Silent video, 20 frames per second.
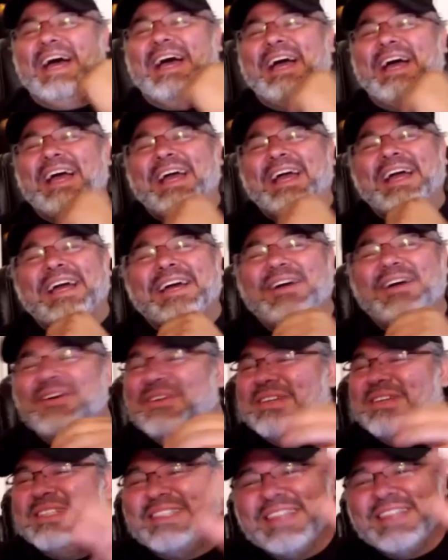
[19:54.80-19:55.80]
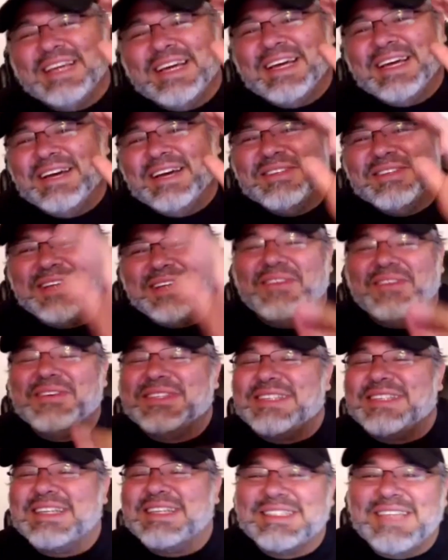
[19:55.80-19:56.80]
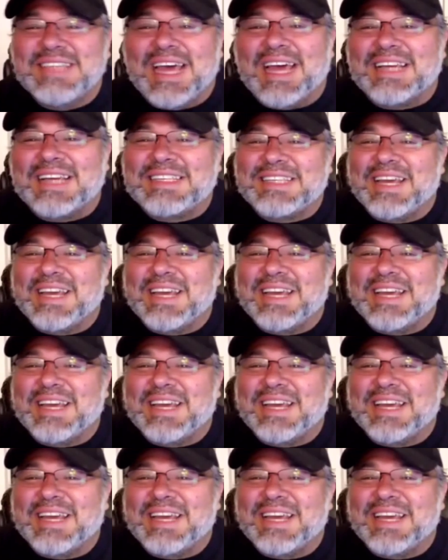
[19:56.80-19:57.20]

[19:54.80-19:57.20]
it was almost the exact